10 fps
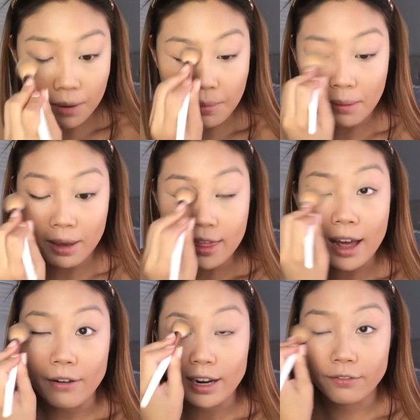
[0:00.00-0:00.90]
maybe
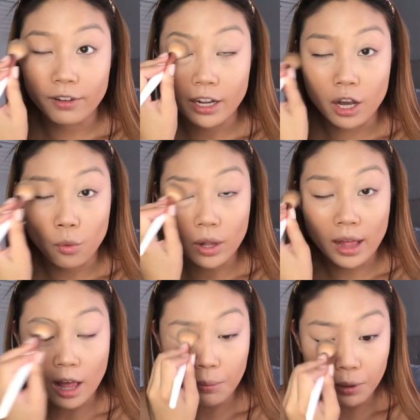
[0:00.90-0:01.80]
that video will
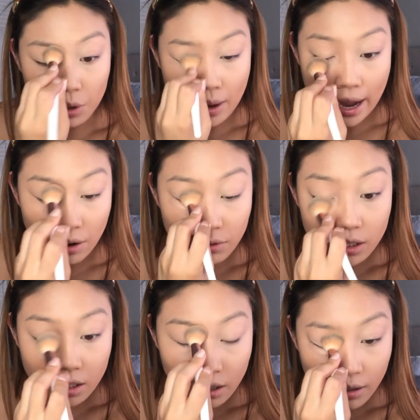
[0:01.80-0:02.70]
help you
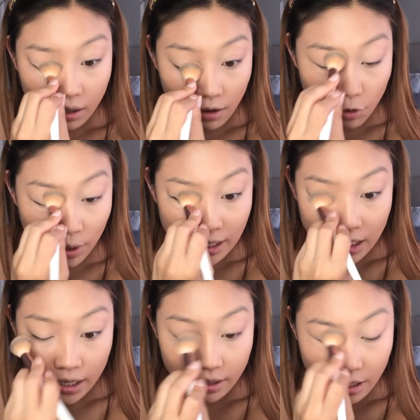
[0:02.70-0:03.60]
out, give you ideas.